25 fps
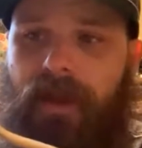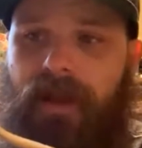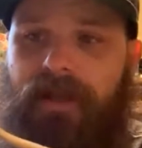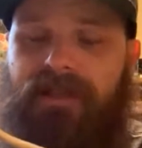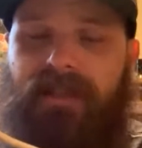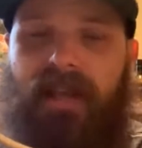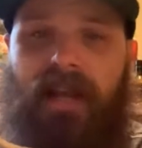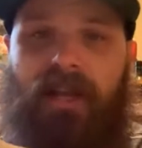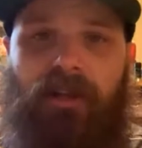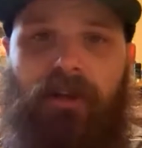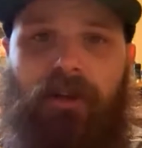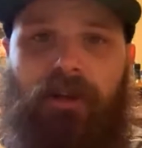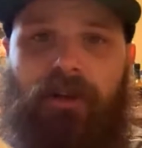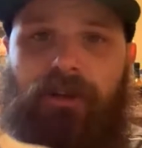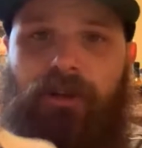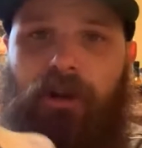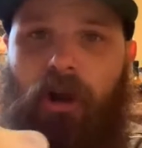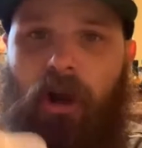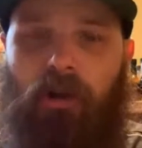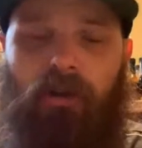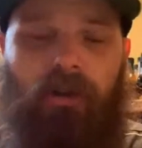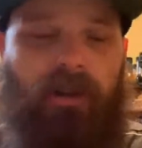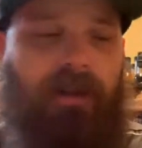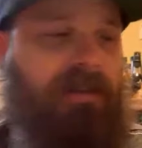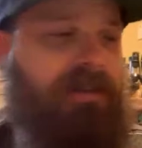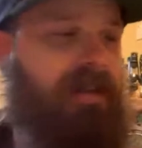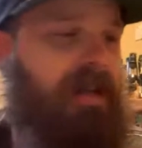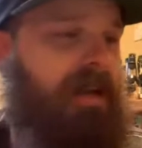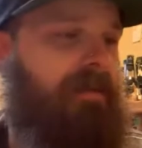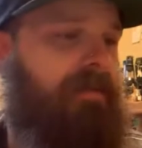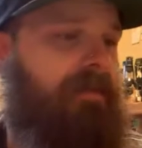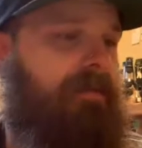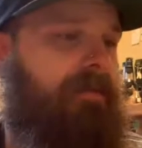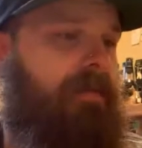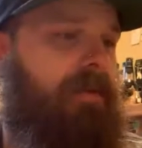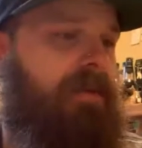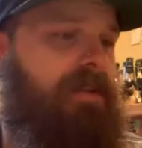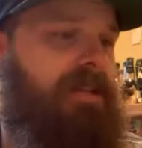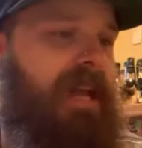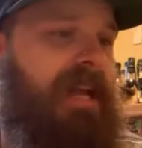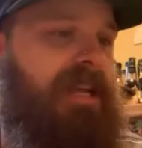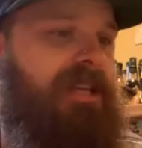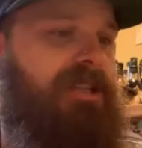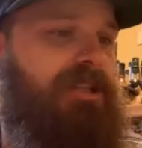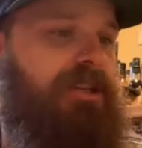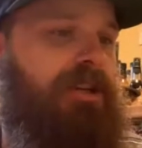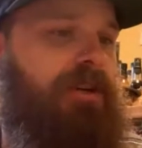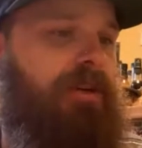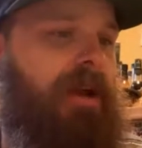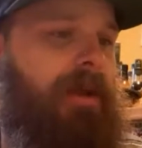it's got a good garlic t-
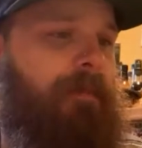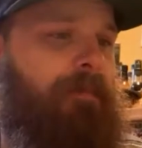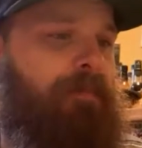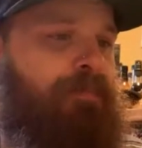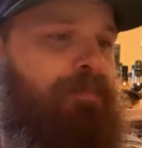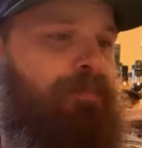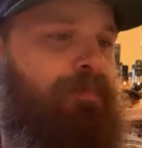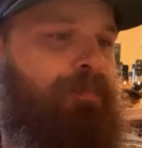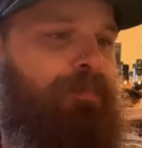taste to it.